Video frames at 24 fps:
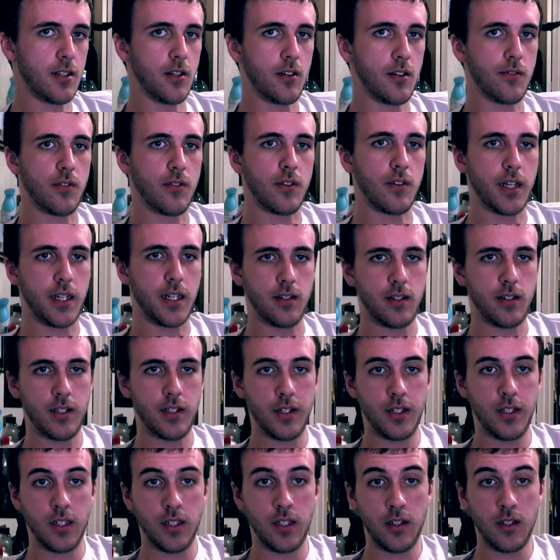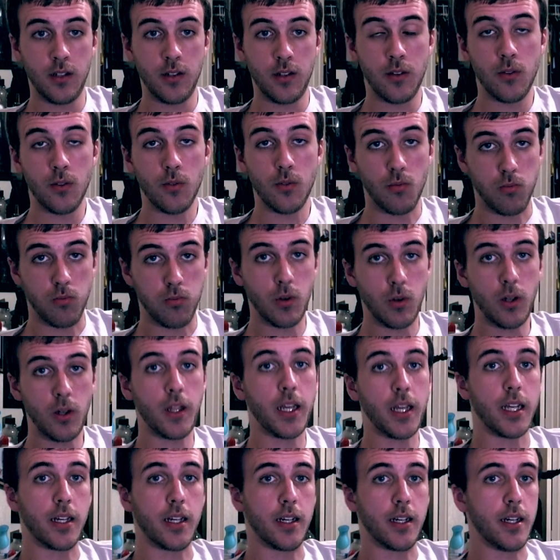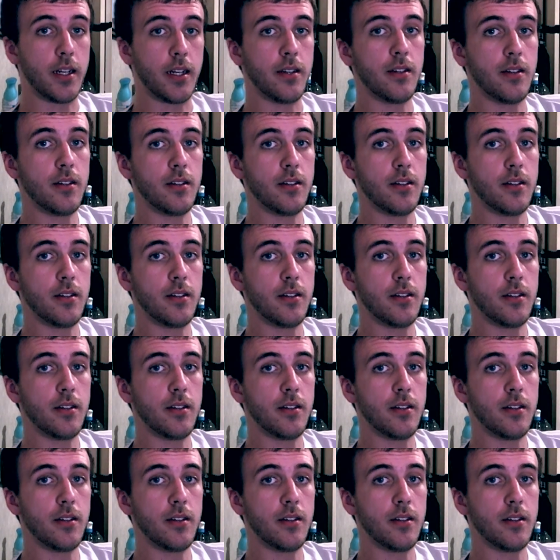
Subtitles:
over it. Really good.